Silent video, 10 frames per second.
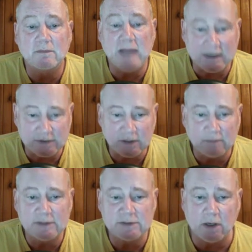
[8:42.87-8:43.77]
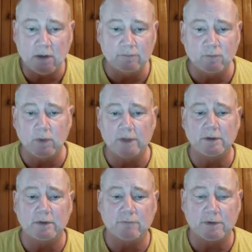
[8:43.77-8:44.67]
That's going to be solved with
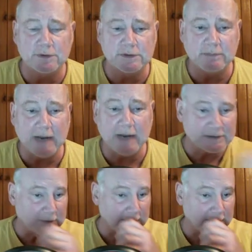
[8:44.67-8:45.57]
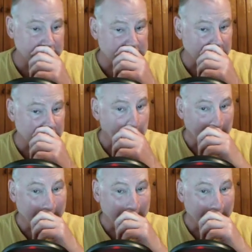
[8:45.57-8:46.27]
Conversions Maximizer. So,